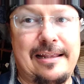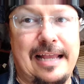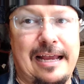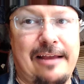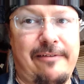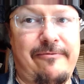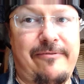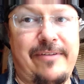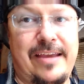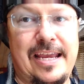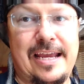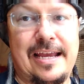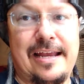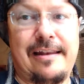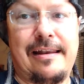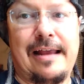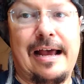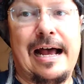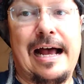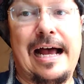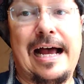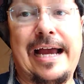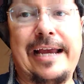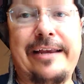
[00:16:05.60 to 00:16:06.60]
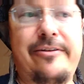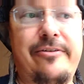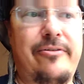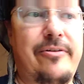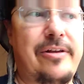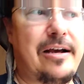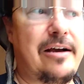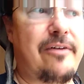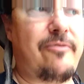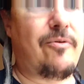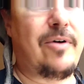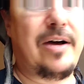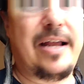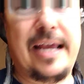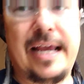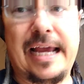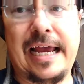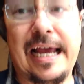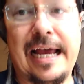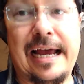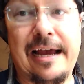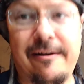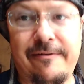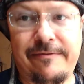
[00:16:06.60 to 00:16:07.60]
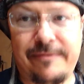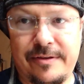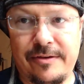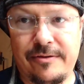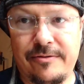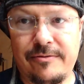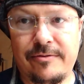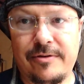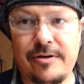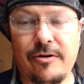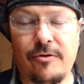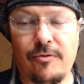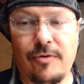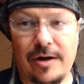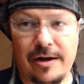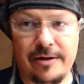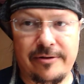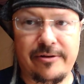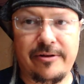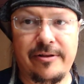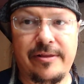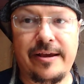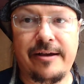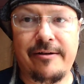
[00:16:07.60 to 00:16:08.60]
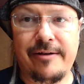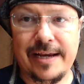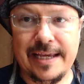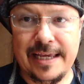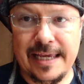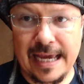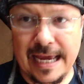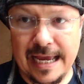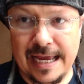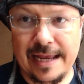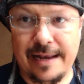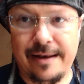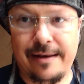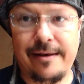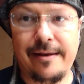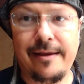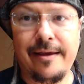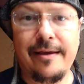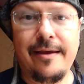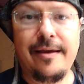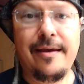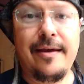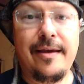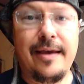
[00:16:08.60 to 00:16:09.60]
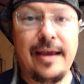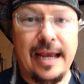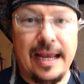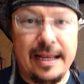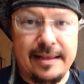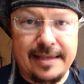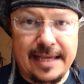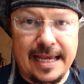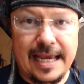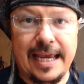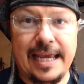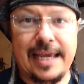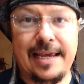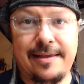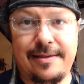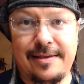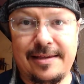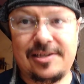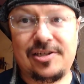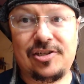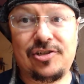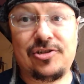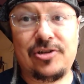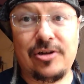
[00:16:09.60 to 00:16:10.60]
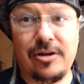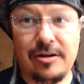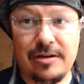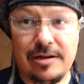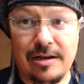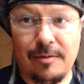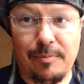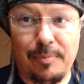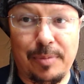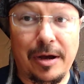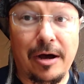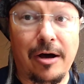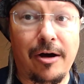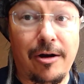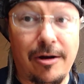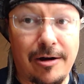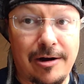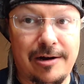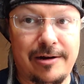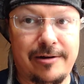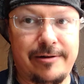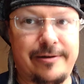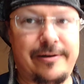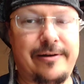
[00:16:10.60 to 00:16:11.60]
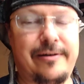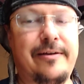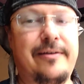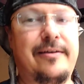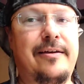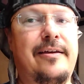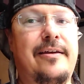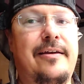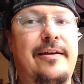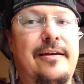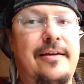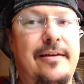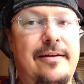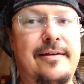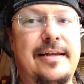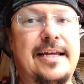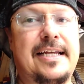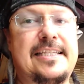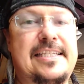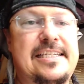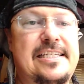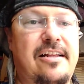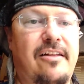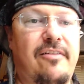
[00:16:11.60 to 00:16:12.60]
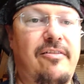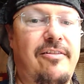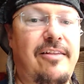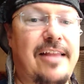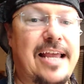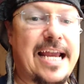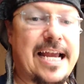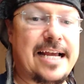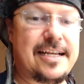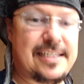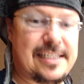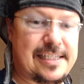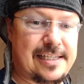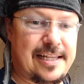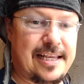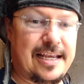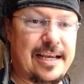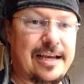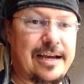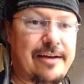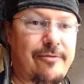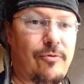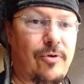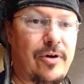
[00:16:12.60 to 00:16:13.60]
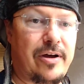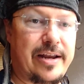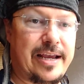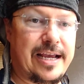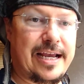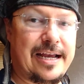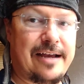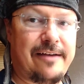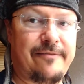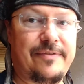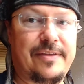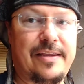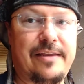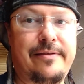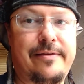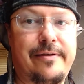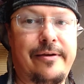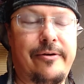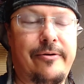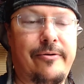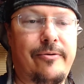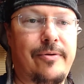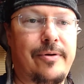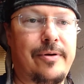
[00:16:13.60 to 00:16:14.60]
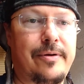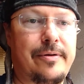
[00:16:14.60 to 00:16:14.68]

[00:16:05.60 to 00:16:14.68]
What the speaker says: that van, I do not want to have to go under there again and take this junk apart. That's the last thing I want to have to do.